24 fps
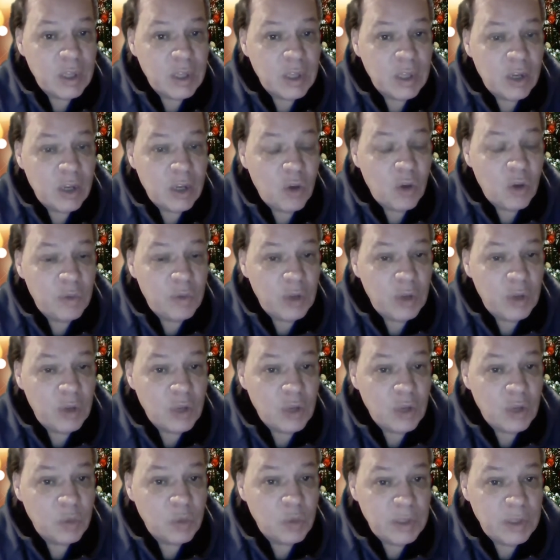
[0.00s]
And hopefully you
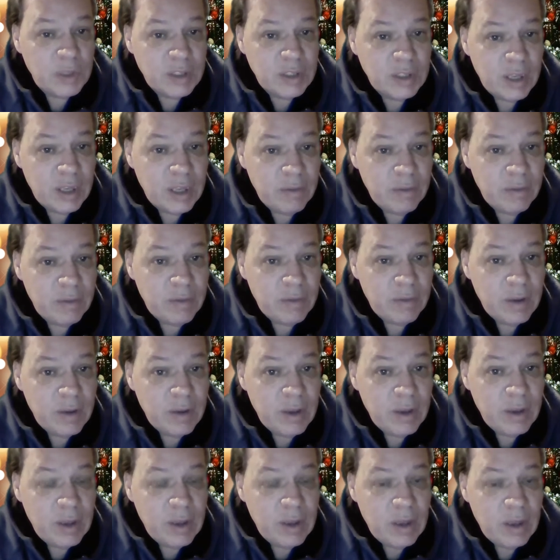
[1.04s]
guys will be safe.
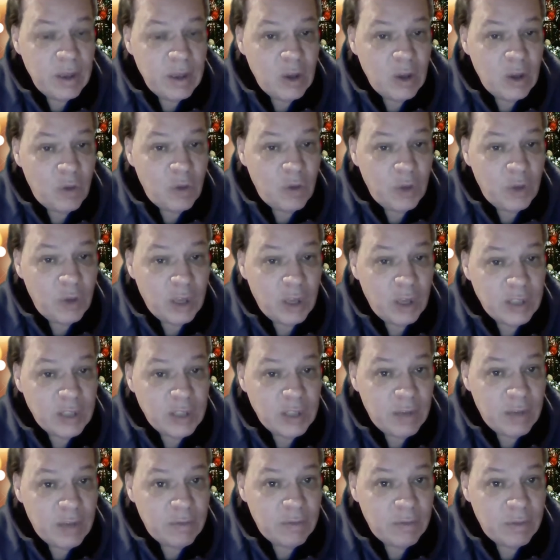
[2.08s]
Hopefully you guys
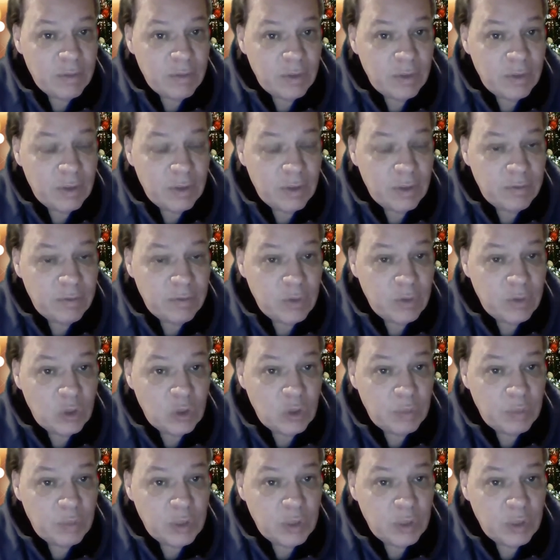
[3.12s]
have enough food
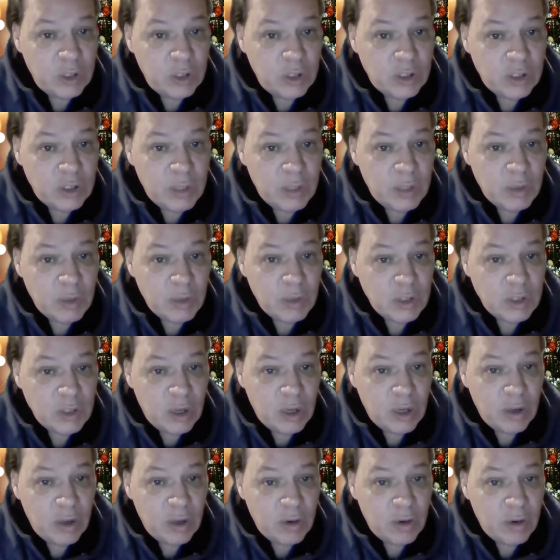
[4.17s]
to put in your stomach so you're
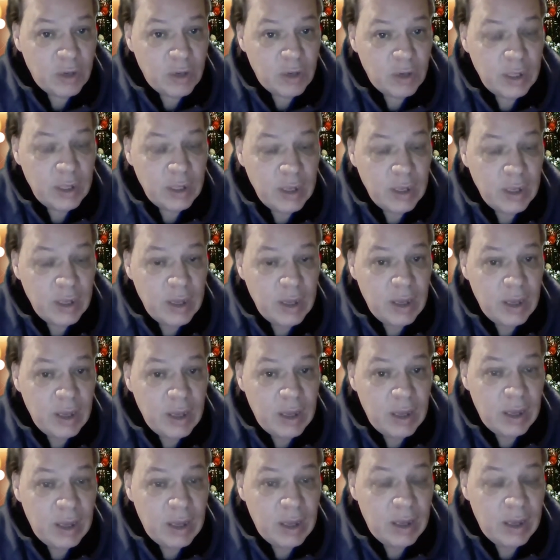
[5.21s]
not hungry
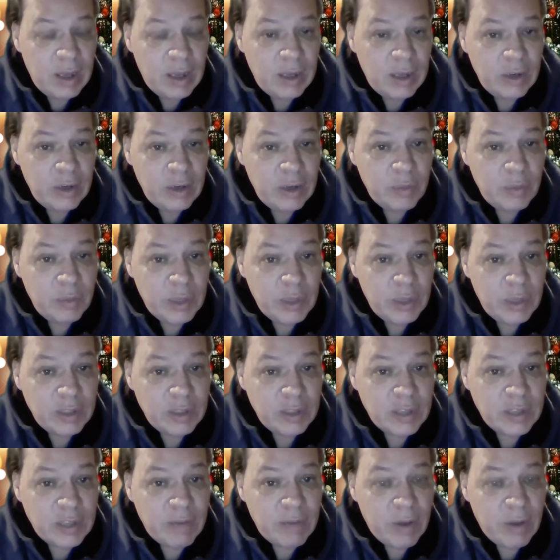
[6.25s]
and you're being
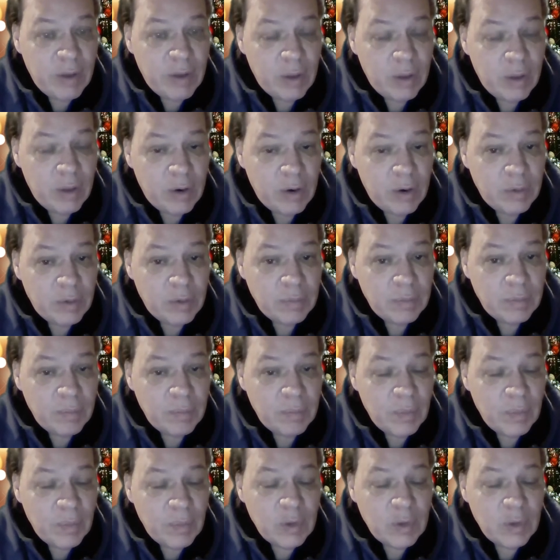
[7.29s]
safe out there.
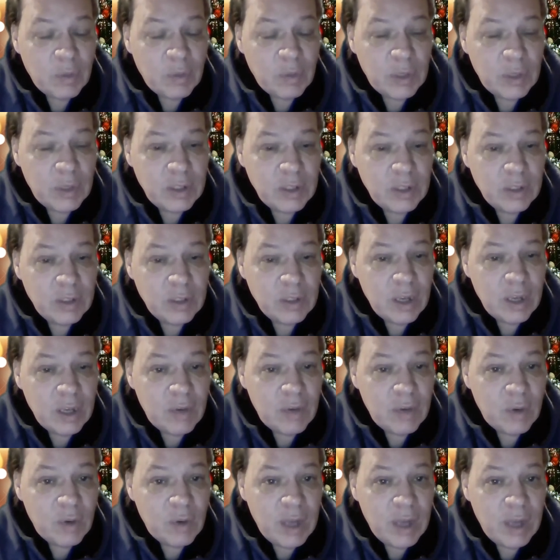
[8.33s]
So please,
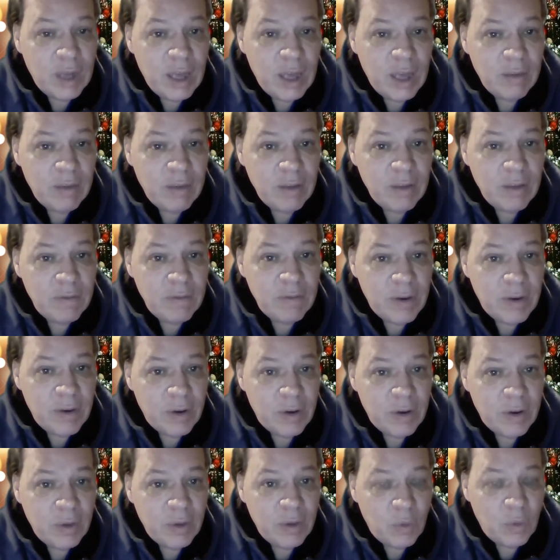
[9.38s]
everyone, have a
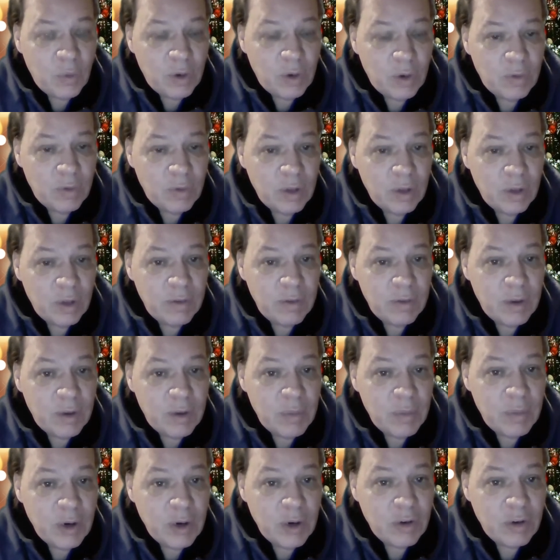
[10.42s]
very wonderful and very
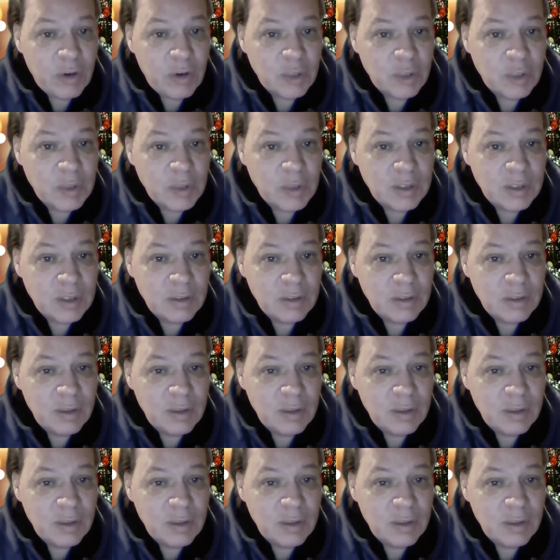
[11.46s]
Merry Christmas.